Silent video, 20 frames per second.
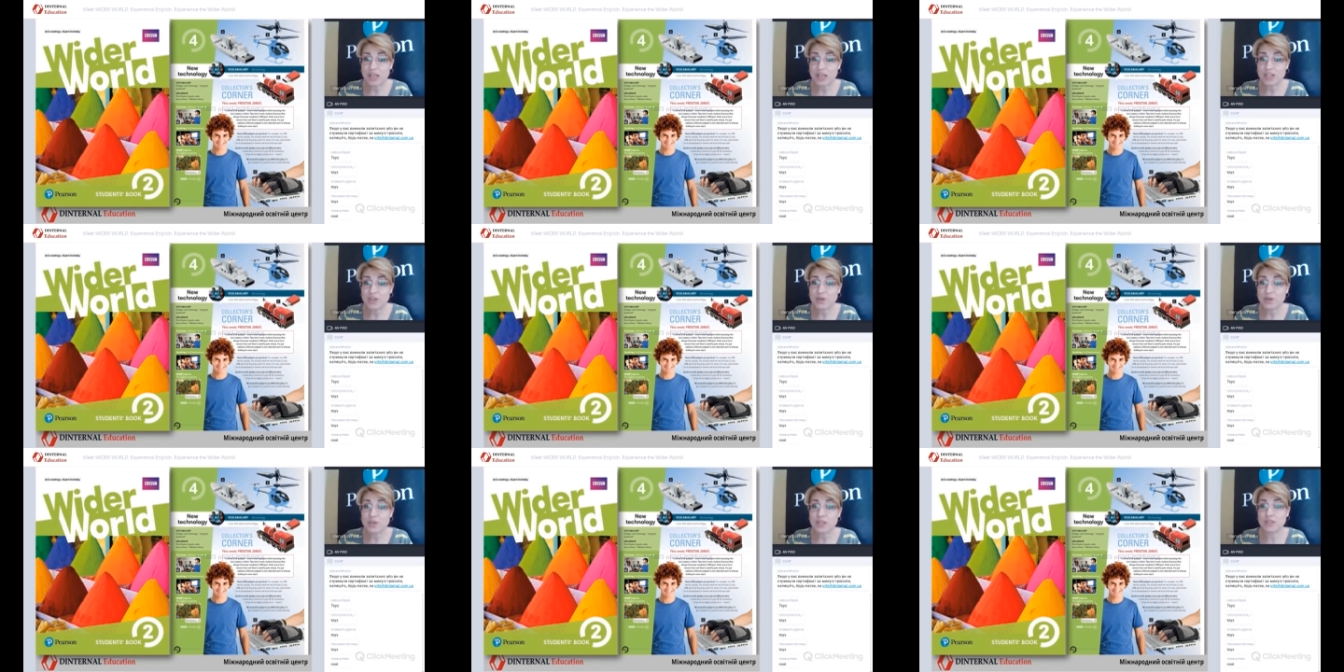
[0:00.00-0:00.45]
a
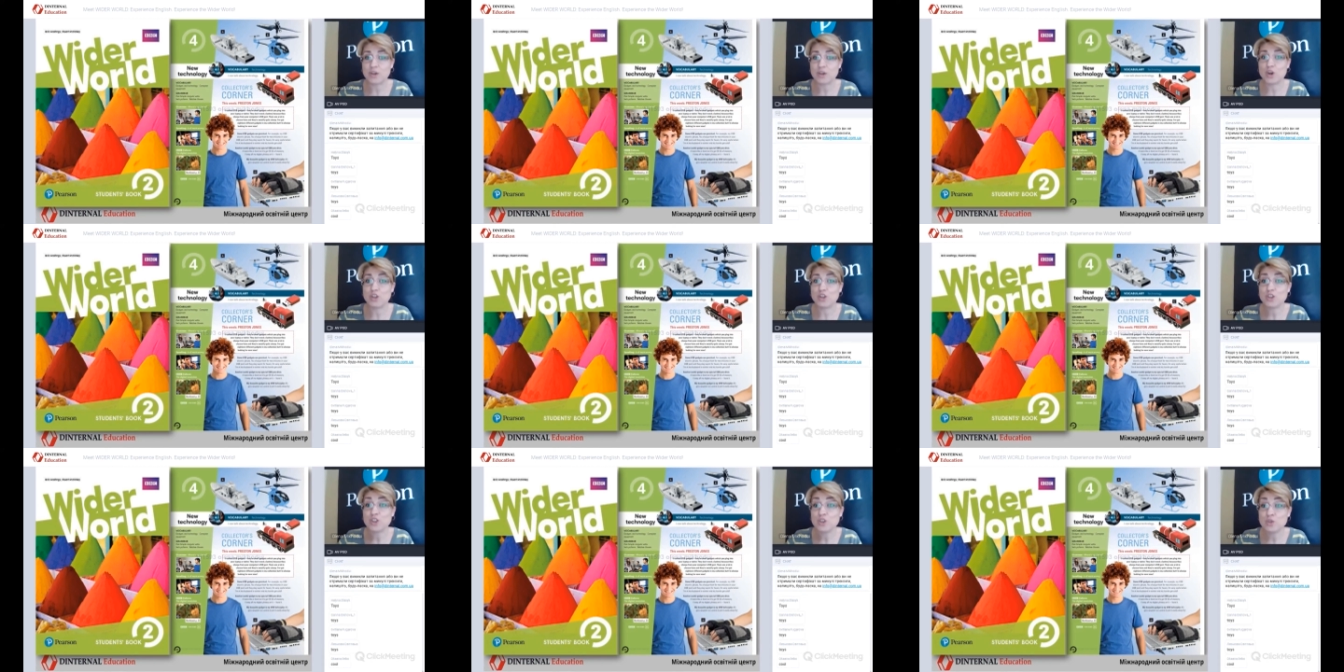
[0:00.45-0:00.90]
unit
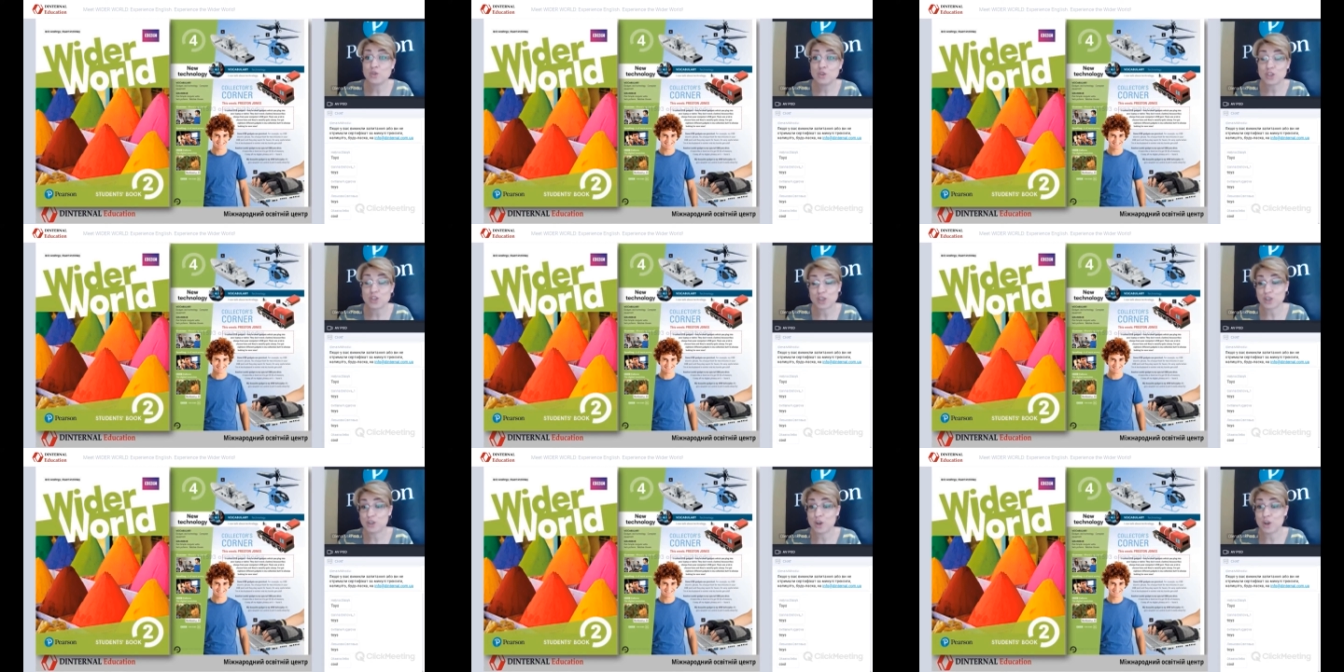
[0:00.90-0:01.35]
on new
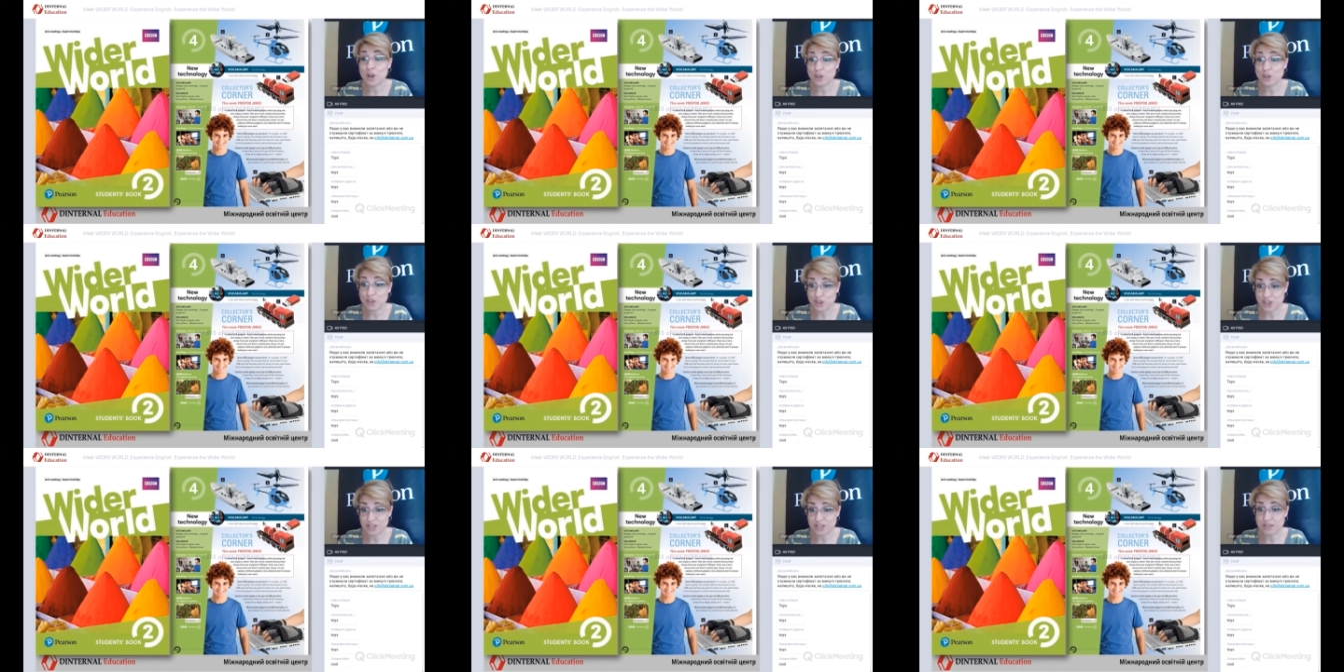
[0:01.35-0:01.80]

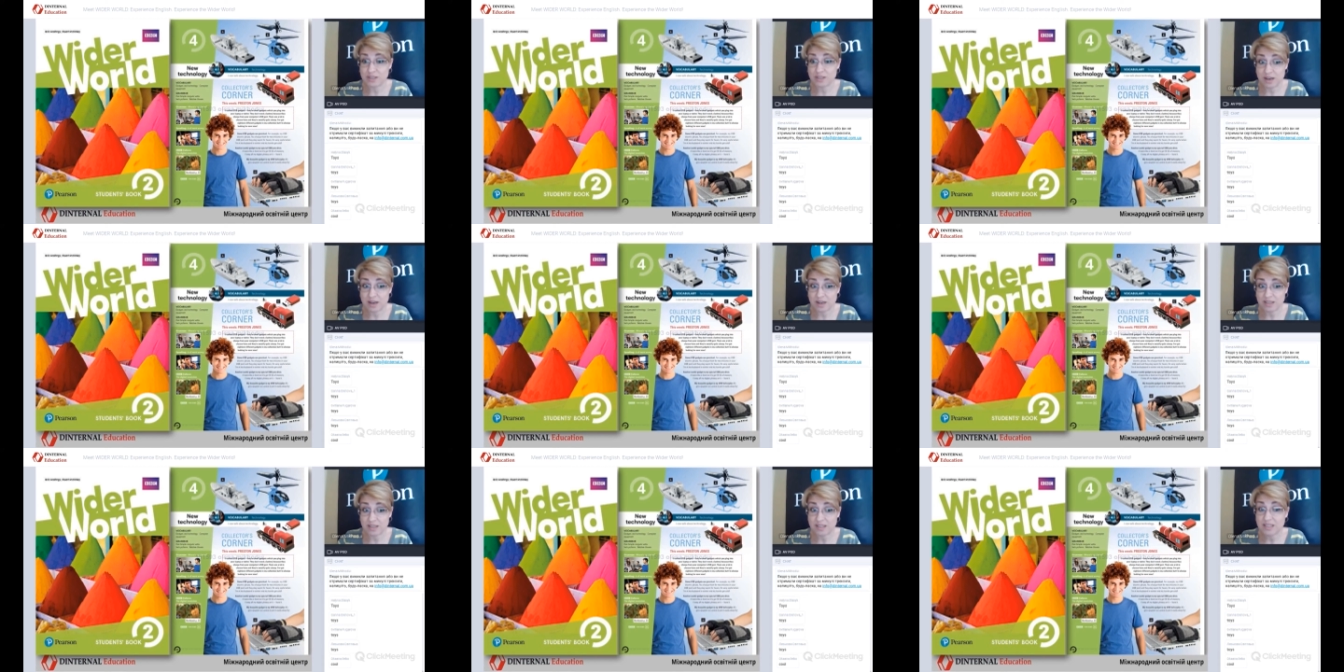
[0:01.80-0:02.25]
technology
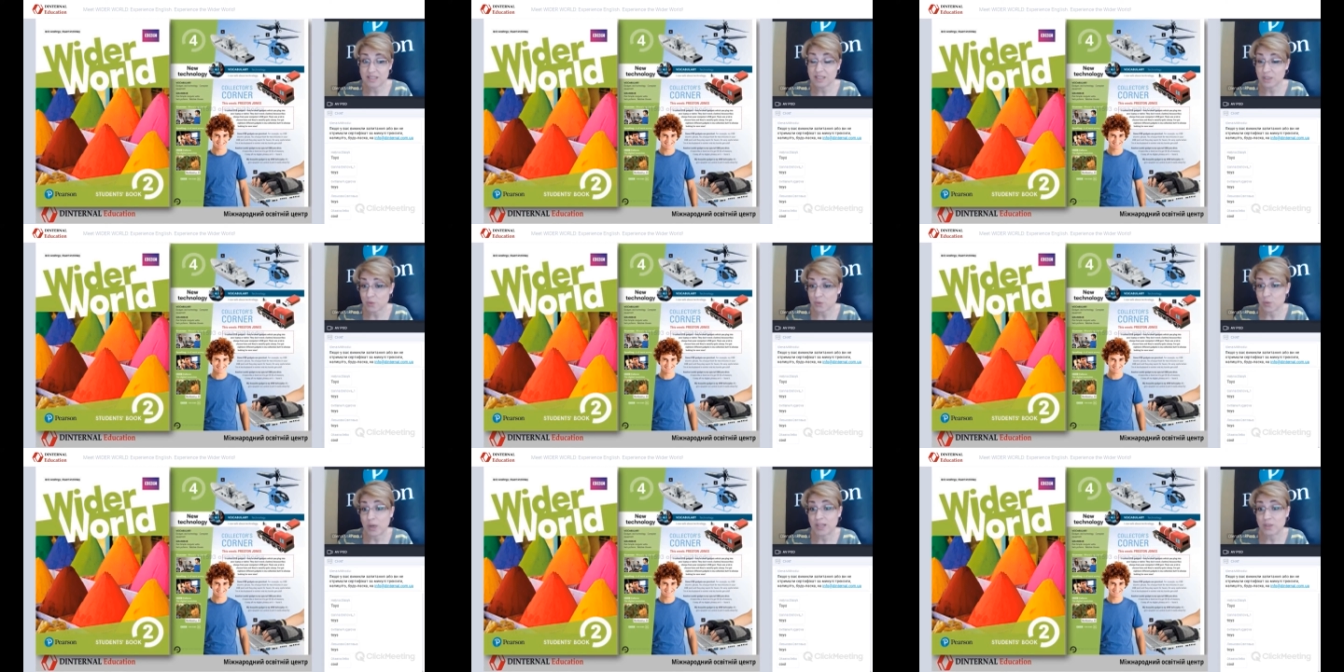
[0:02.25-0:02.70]
starts
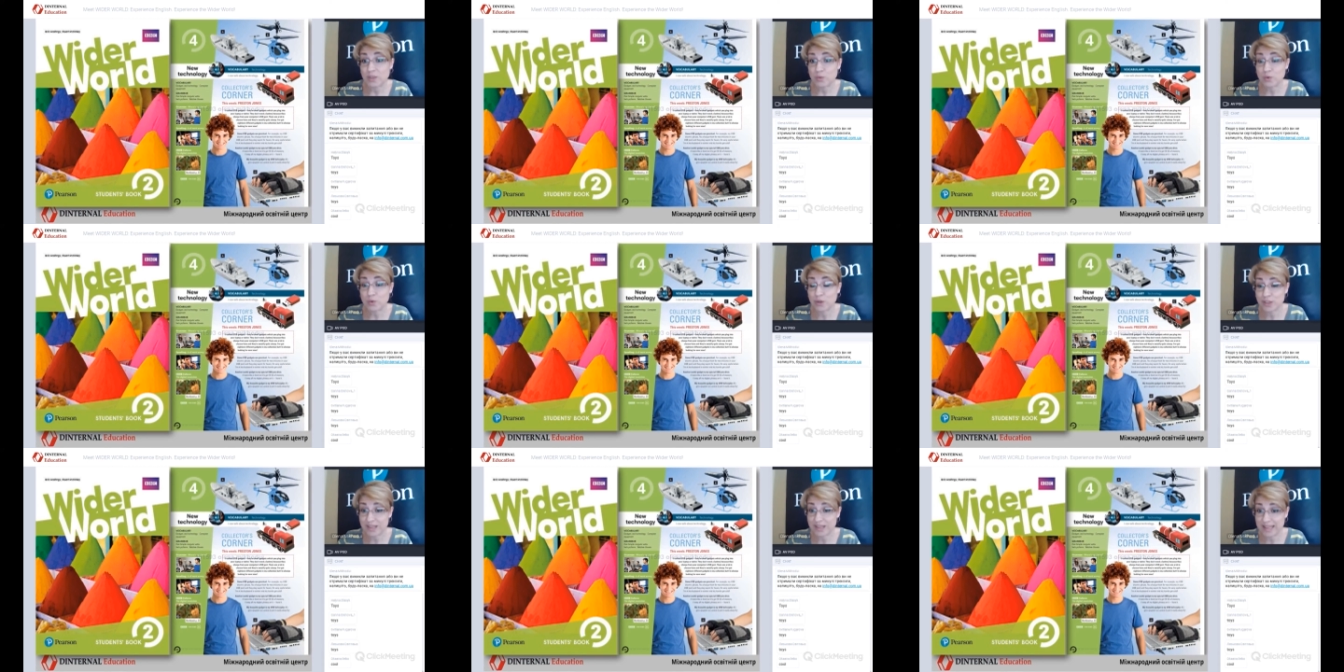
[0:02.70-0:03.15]
in Wider
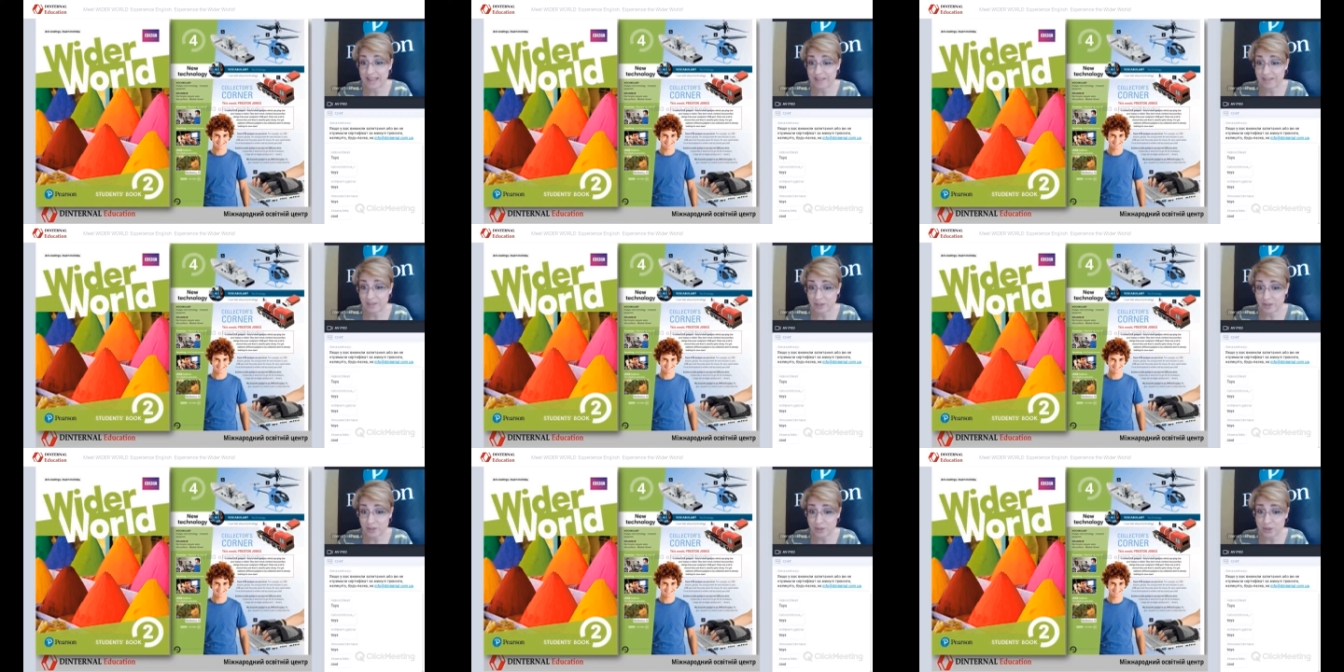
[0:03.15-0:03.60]
World
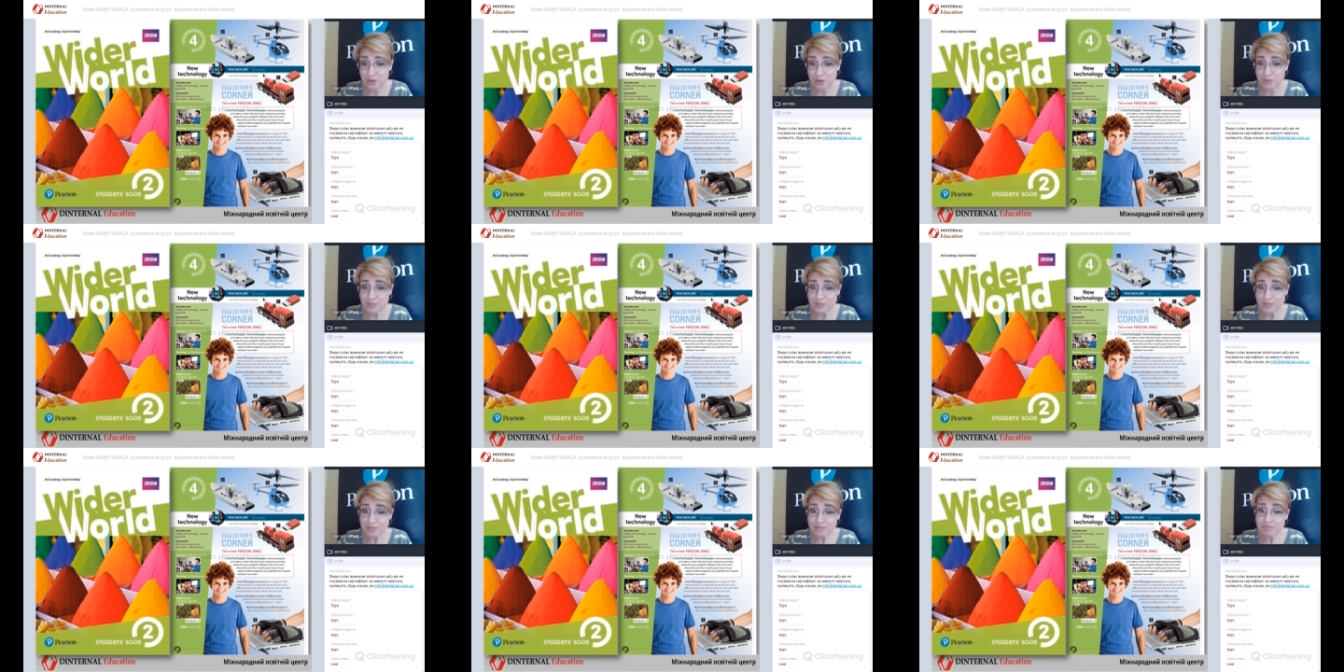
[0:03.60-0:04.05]
Level 2.